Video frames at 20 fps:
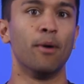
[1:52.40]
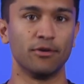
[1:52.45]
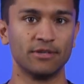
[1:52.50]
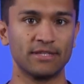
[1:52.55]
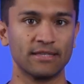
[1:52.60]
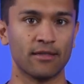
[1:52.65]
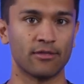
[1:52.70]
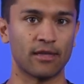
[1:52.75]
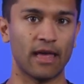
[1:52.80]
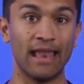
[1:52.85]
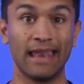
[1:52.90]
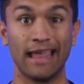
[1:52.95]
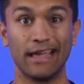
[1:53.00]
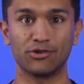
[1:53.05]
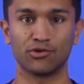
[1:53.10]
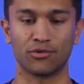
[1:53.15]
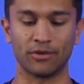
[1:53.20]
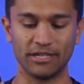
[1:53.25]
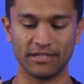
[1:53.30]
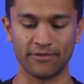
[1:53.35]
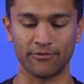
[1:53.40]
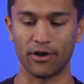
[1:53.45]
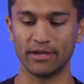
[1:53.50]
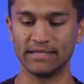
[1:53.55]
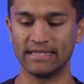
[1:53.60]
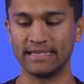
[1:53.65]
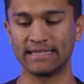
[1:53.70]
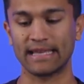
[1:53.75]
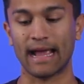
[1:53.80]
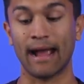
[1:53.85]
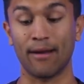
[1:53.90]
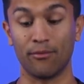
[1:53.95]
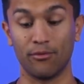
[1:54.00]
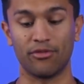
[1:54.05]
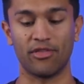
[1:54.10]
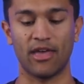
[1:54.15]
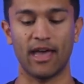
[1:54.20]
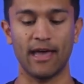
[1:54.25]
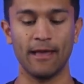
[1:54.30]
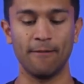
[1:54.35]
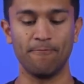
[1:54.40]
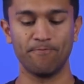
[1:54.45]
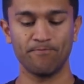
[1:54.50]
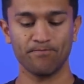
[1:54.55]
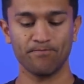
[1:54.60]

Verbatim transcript: most other electronic devices out there.